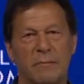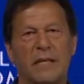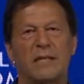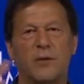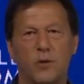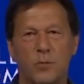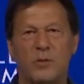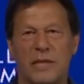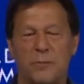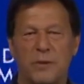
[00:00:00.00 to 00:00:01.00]
militant
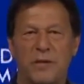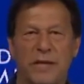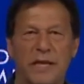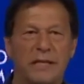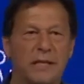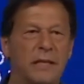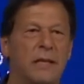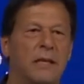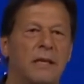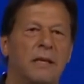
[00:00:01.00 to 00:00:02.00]
groups that were created,
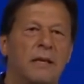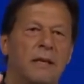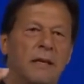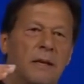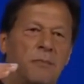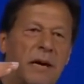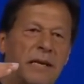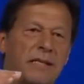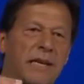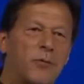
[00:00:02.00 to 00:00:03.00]

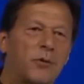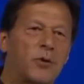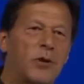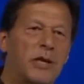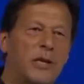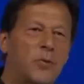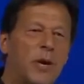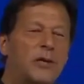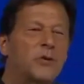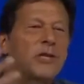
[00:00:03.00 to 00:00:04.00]
Pakistan was
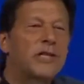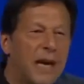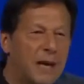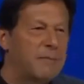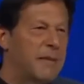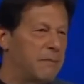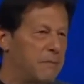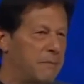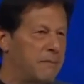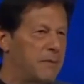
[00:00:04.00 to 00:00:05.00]
required to disarm
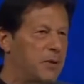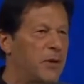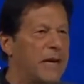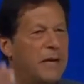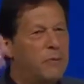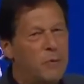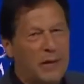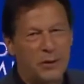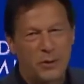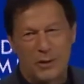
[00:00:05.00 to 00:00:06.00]
them. So again, we
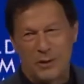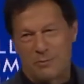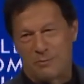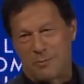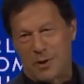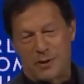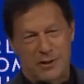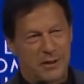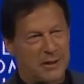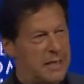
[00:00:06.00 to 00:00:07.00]
went through this
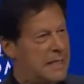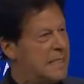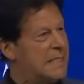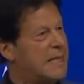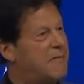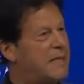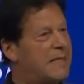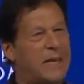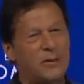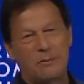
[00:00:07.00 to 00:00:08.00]
process.
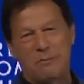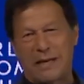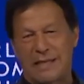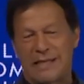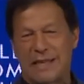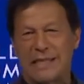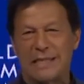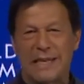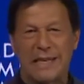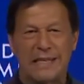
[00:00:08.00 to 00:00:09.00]
70,000
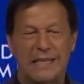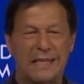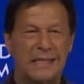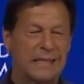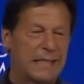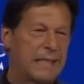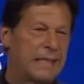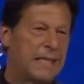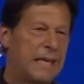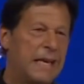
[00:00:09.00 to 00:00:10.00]
Pakistanis died in it.
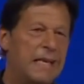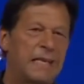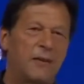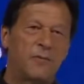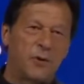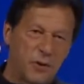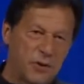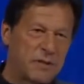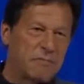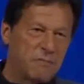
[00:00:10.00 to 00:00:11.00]
And of
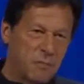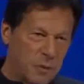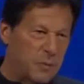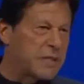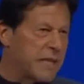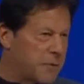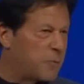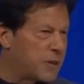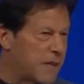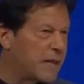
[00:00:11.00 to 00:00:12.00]
course, what was hit
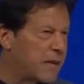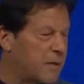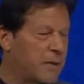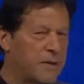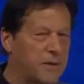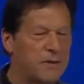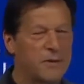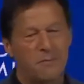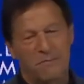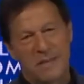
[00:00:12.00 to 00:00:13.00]
was economic
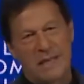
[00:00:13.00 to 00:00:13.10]
growth.